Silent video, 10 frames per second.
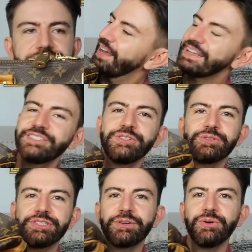I guess you'd
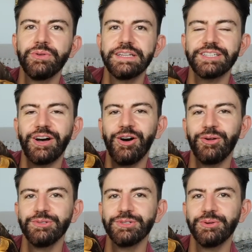also call this a
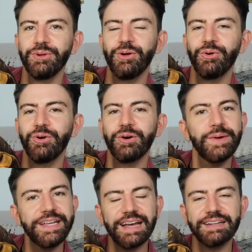hold all or a
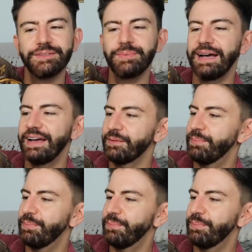weekend bag,